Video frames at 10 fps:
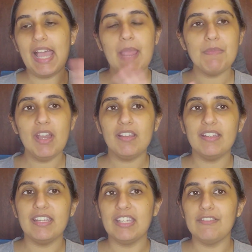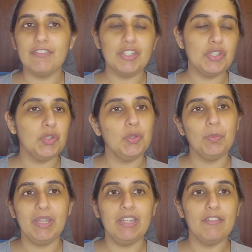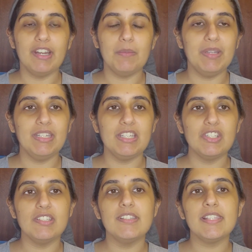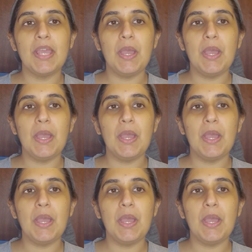I'm not gonna give too many recommendations.